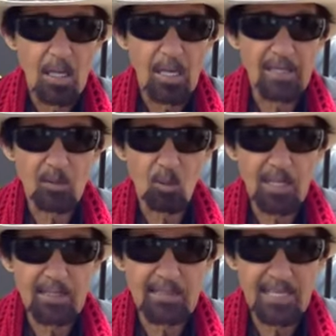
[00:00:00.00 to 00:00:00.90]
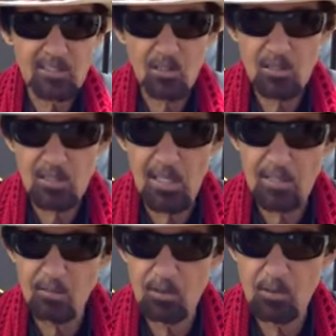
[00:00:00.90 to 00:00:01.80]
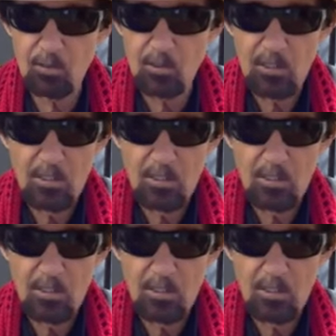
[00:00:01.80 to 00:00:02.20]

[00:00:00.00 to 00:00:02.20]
and the way the NASCAR's got the rules